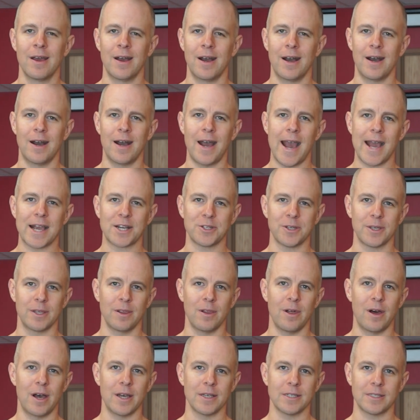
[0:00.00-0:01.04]
I actually
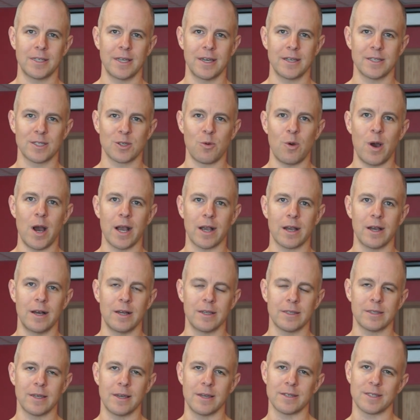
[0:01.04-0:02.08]
lost a squat
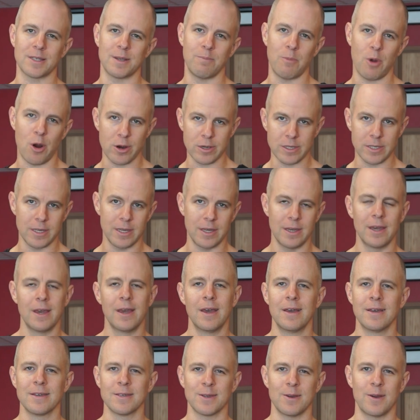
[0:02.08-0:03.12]
contest to Marcy,
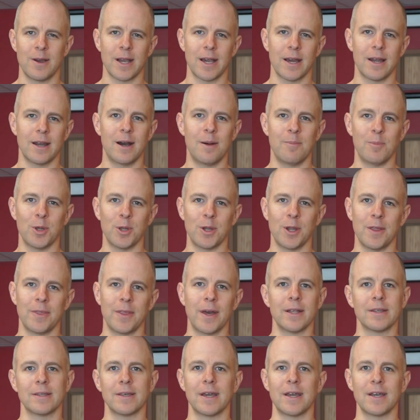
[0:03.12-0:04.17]
so I got humbled on
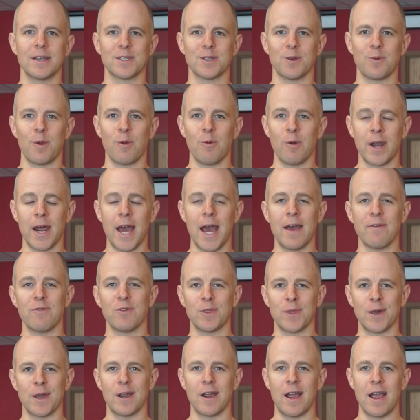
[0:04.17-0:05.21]
that day. So we want to have
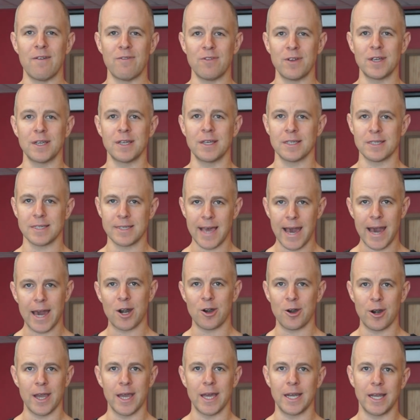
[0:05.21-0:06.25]
you there every
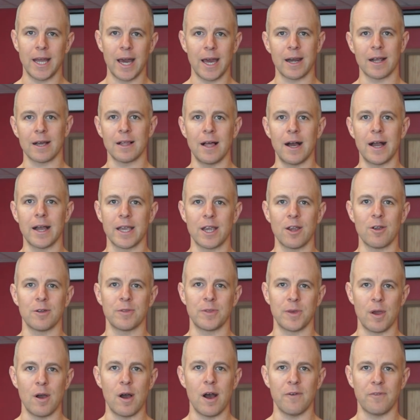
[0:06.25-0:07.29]
Saturday at 9 o'clock here at
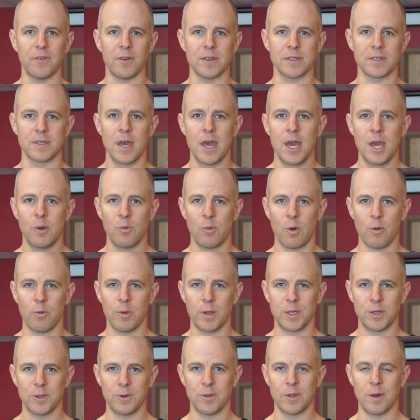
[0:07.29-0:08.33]
the office, where
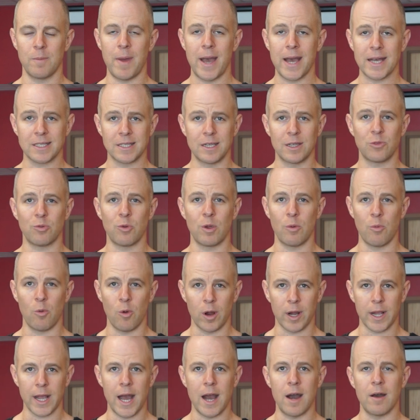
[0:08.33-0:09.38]
we do the Max T3
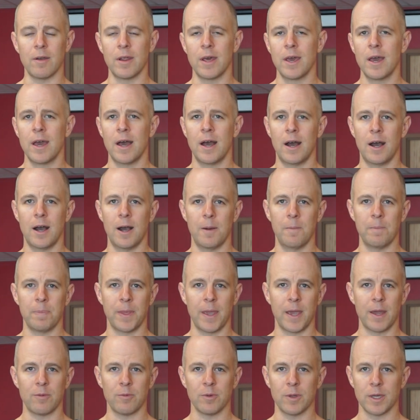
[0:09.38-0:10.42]
workout
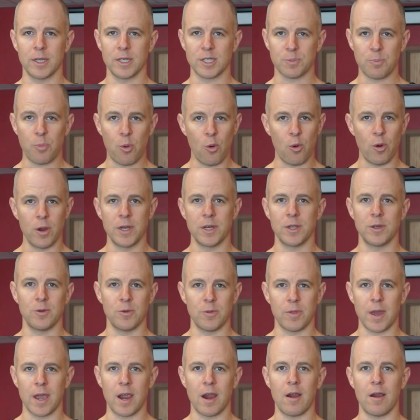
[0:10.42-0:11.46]
and really just pour into
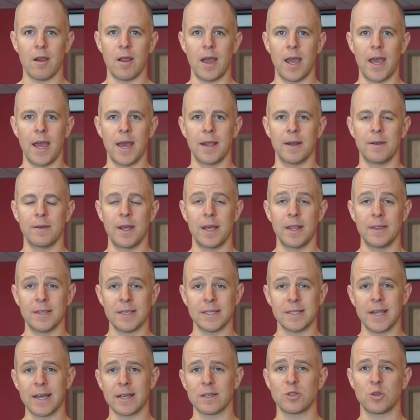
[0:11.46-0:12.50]
you there. And in
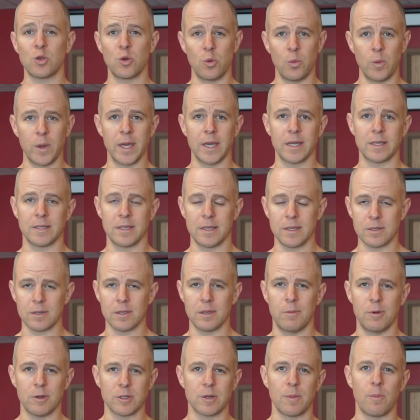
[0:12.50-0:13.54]
these next 2 weeks, these are
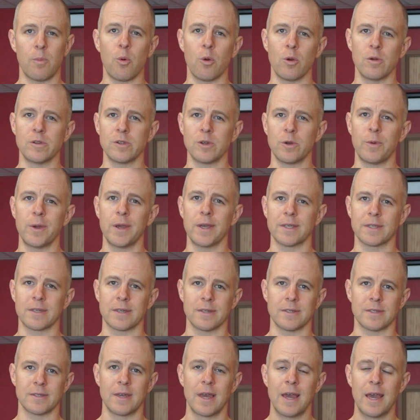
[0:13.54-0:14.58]
the most important 2 weeks
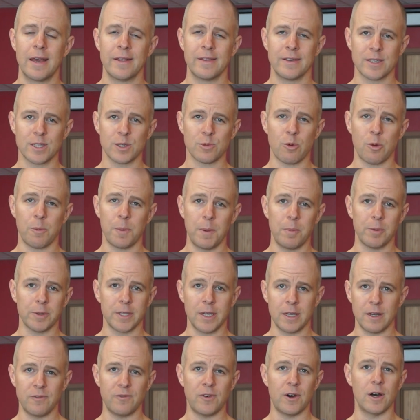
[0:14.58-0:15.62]
because this is where people
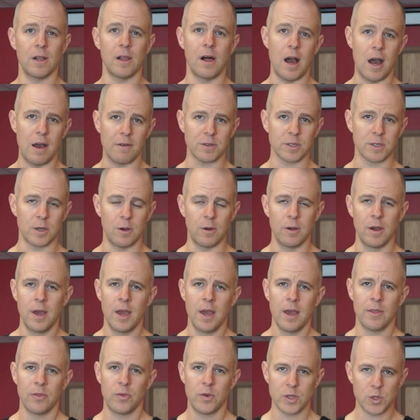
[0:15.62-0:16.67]
tend to fall off. So
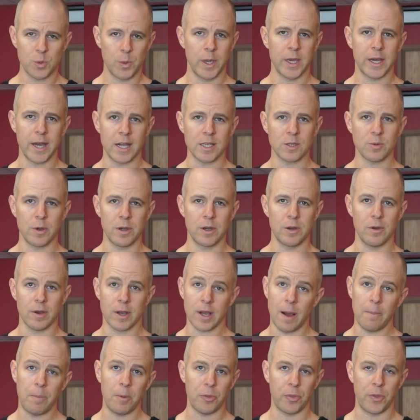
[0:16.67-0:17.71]
this week I just want to do a
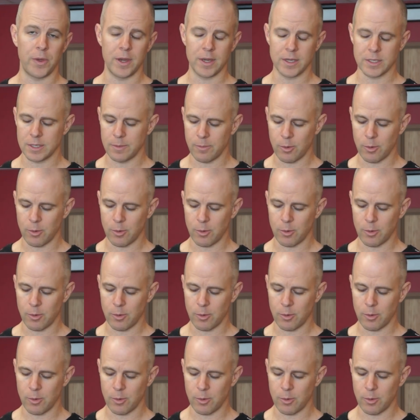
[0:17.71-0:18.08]
couple things.